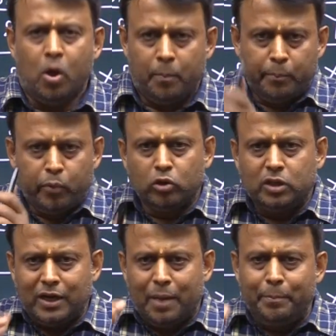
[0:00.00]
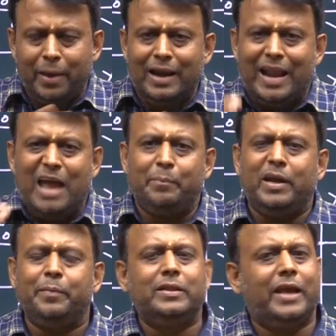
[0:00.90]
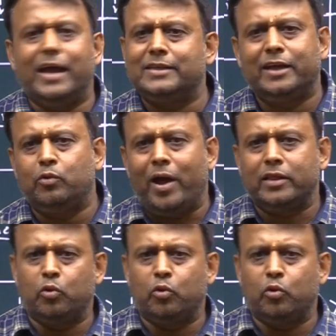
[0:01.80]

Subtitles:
Both dumbbell lie between x and y.